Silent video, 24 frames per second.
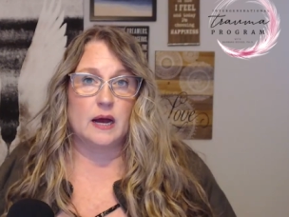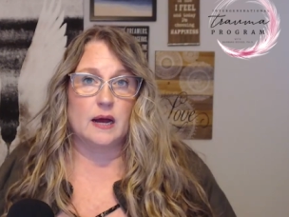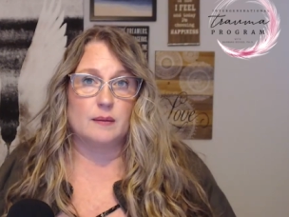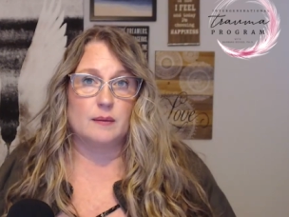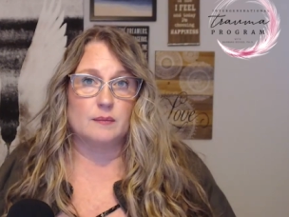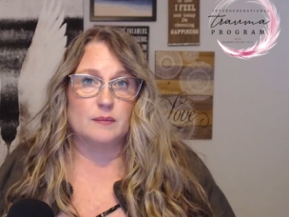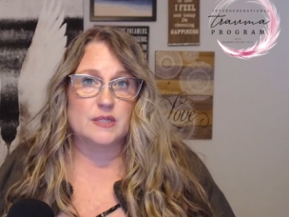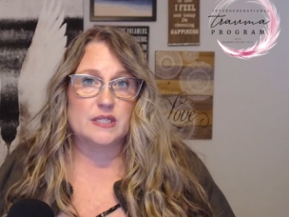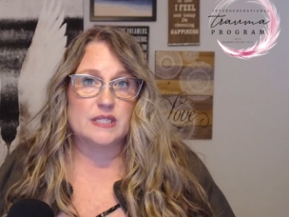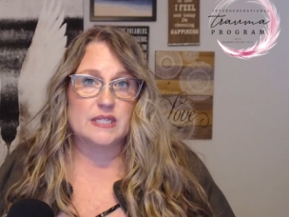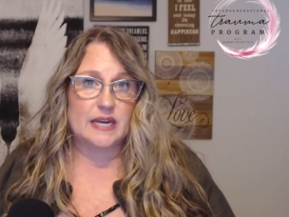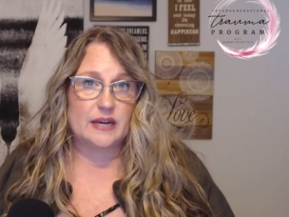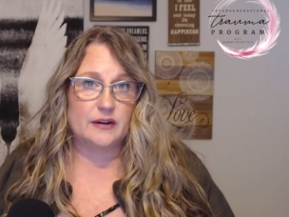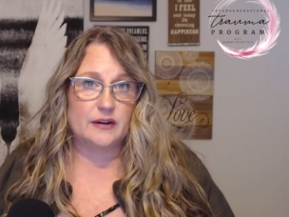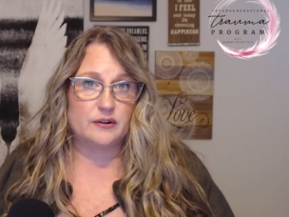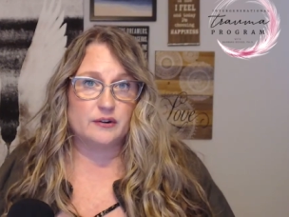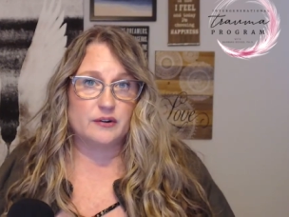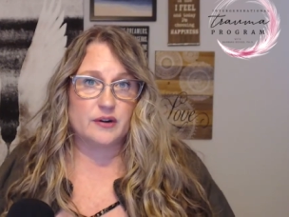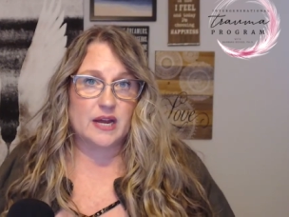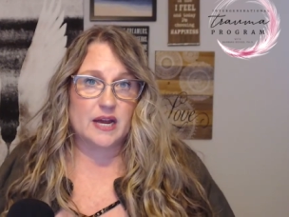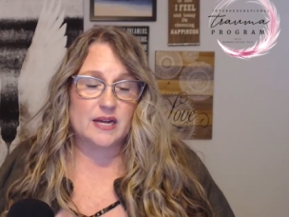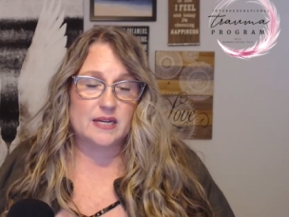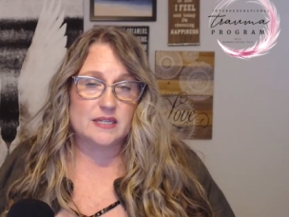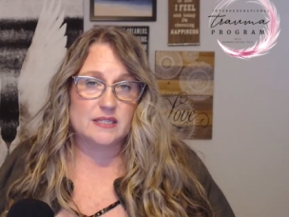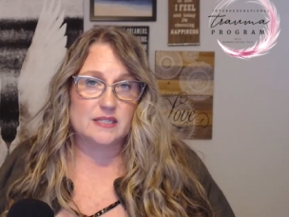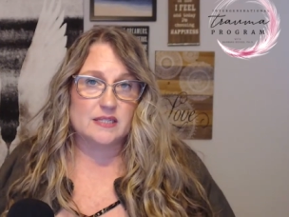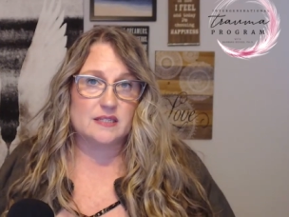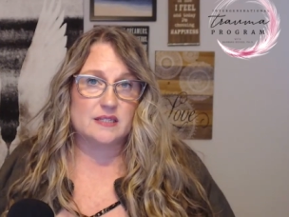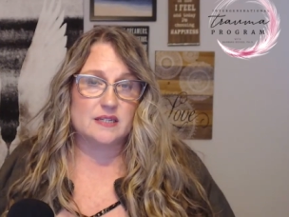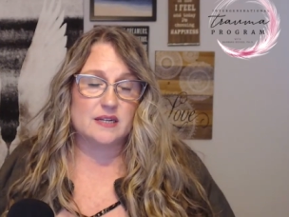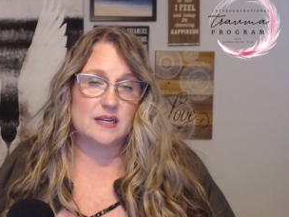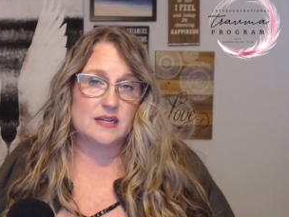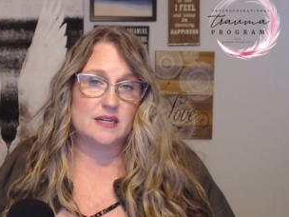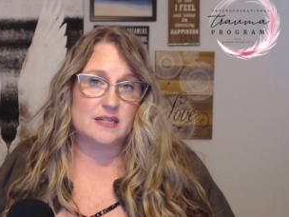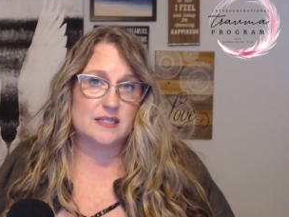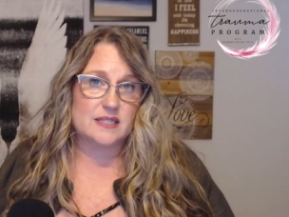standardized
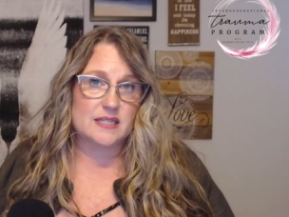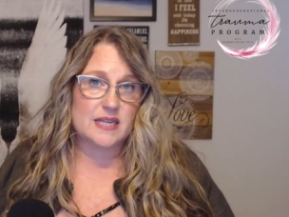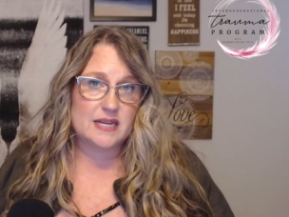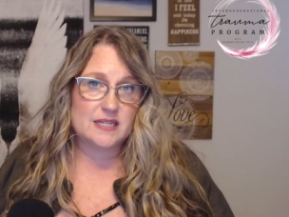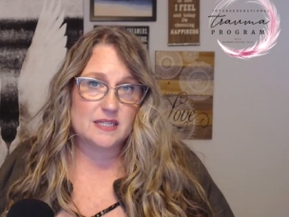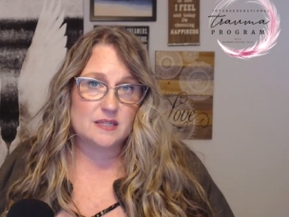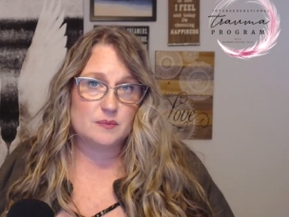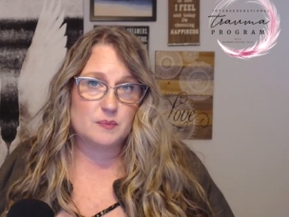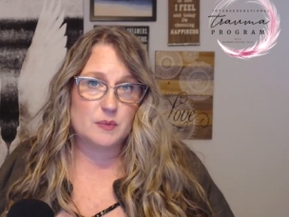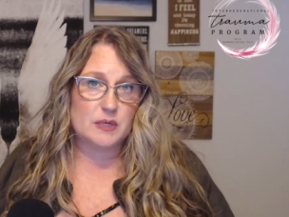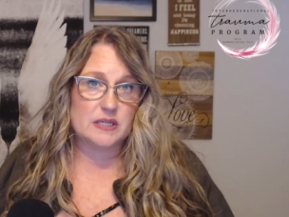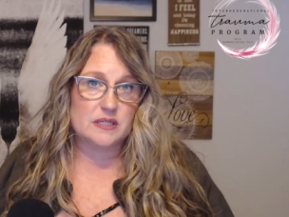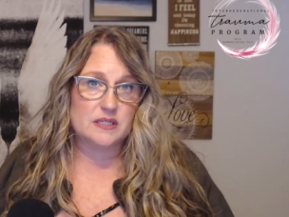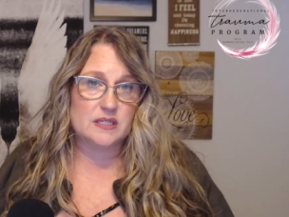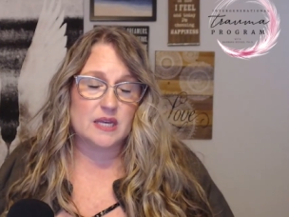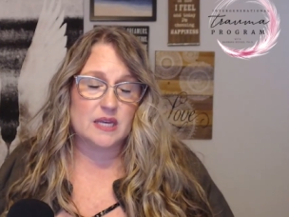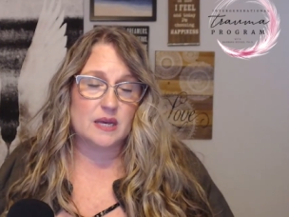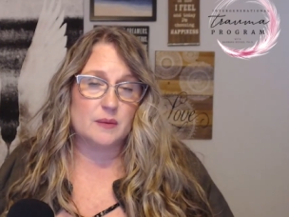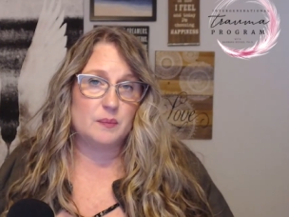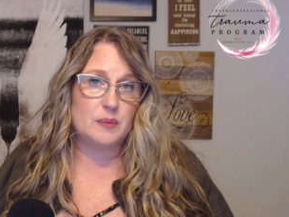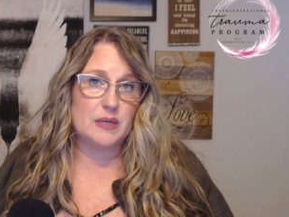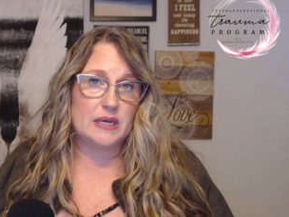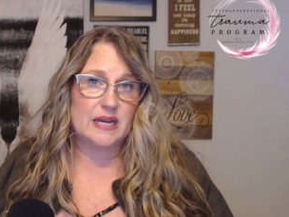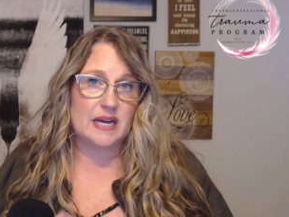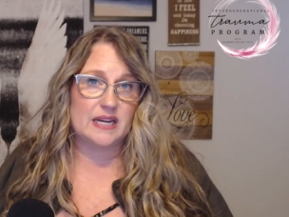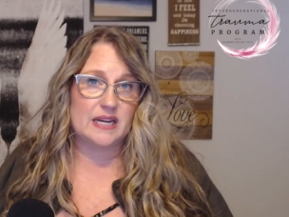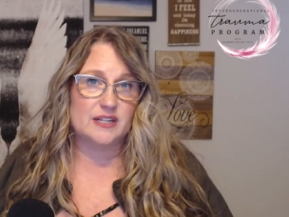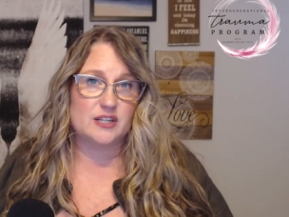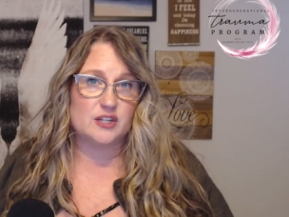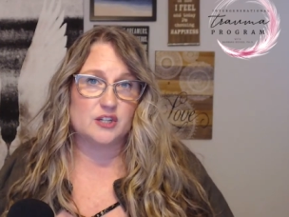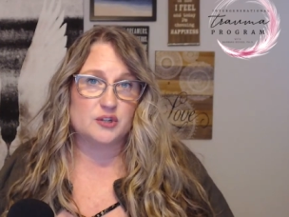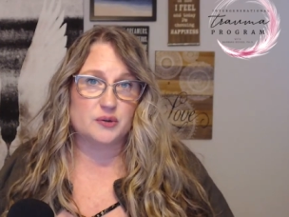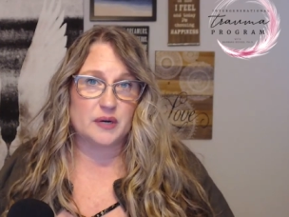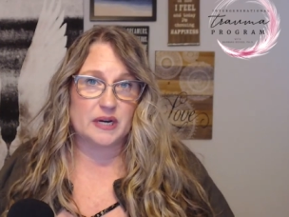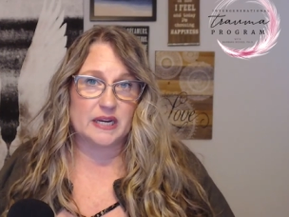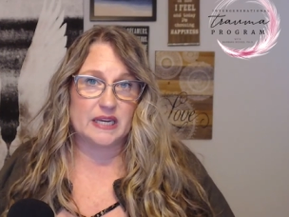assessments can be kind of
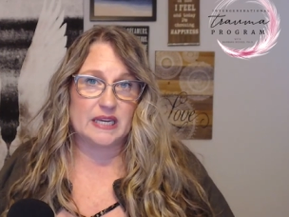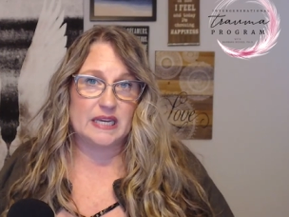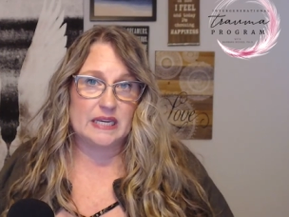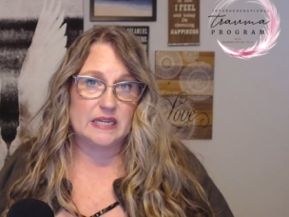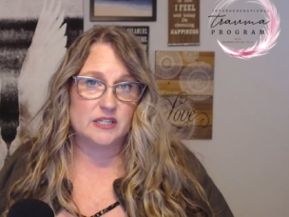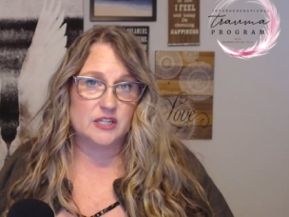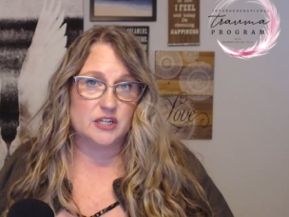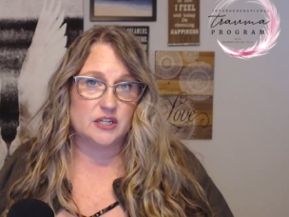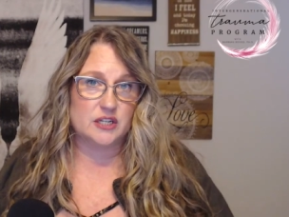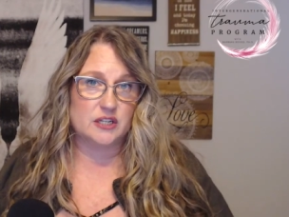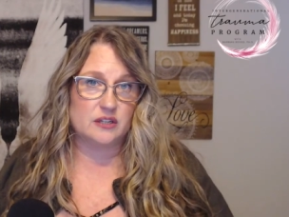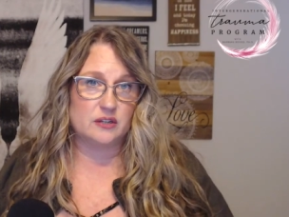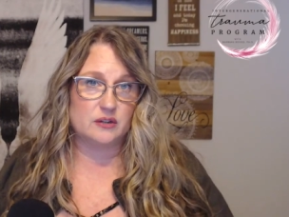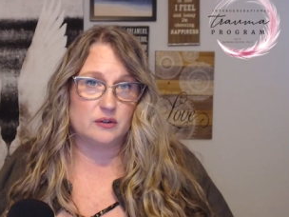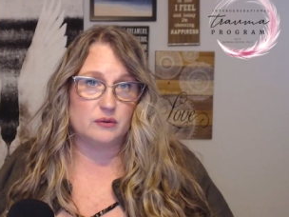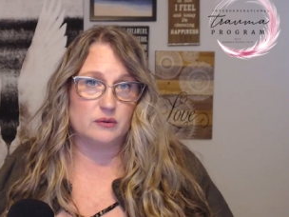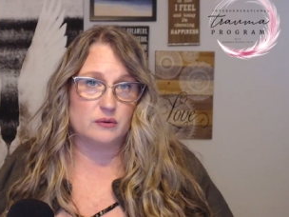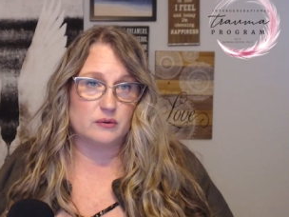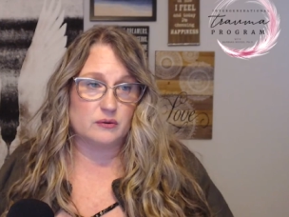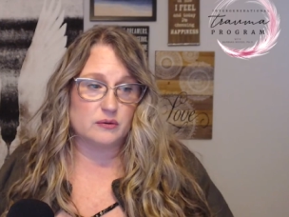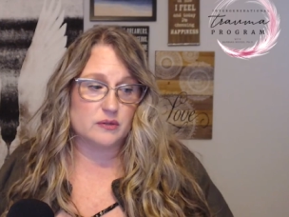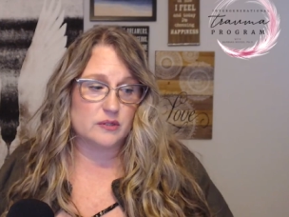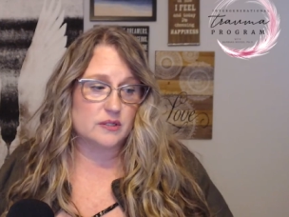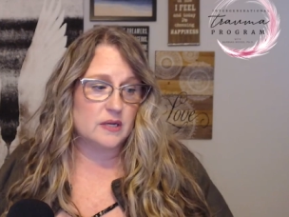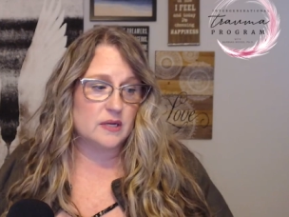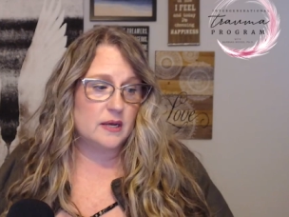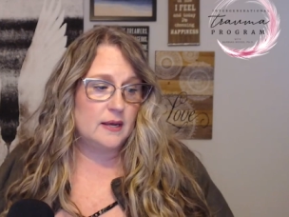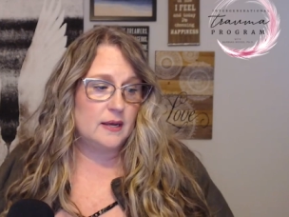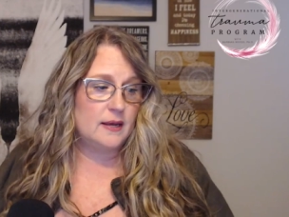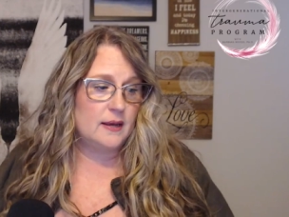tricky to use,